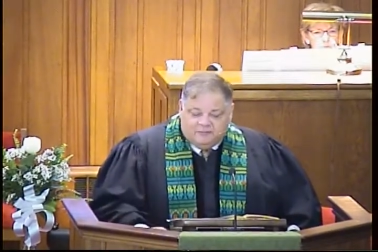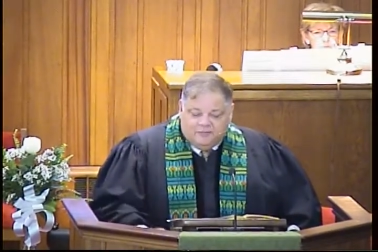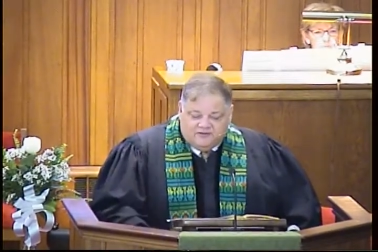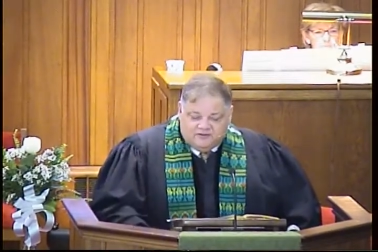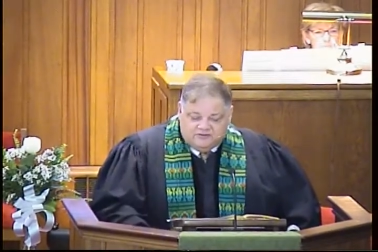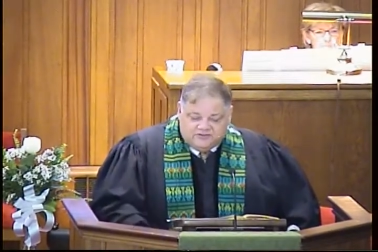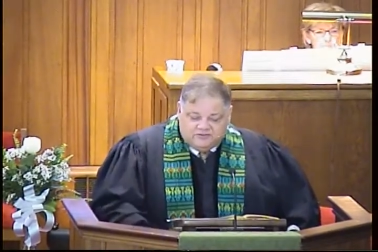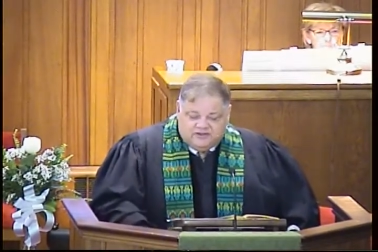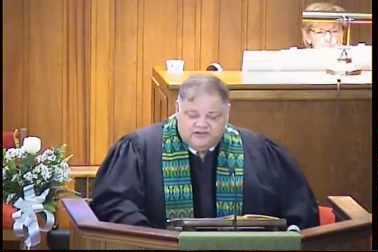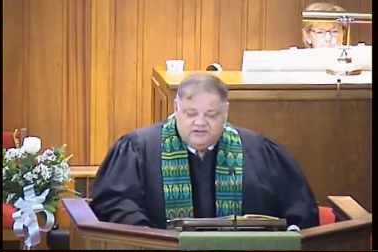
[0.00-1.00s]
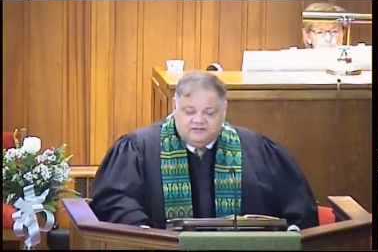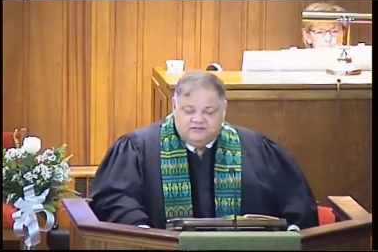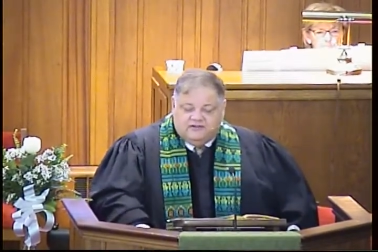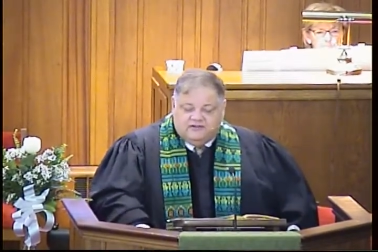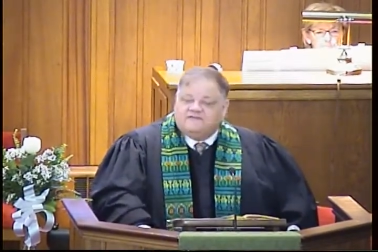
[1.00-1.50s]
by those who had
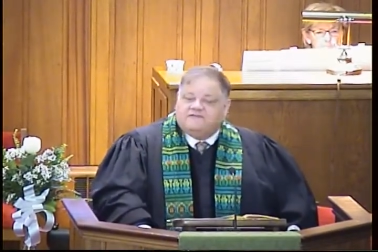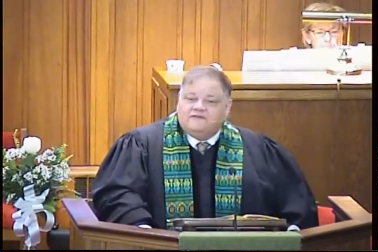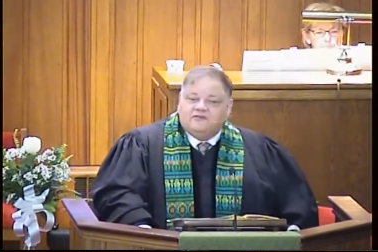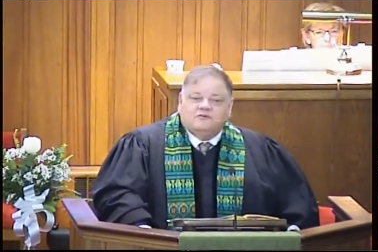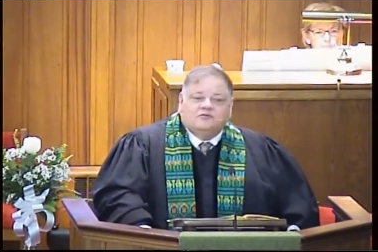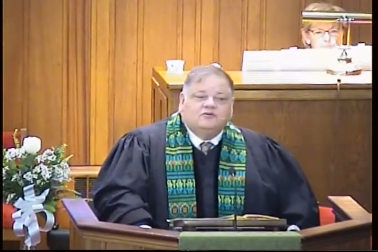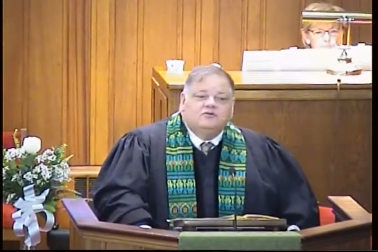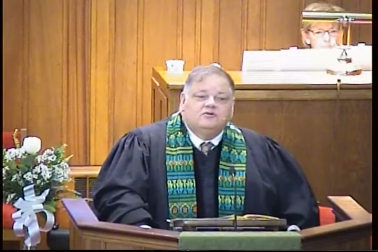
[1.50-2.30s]
eaten, they filled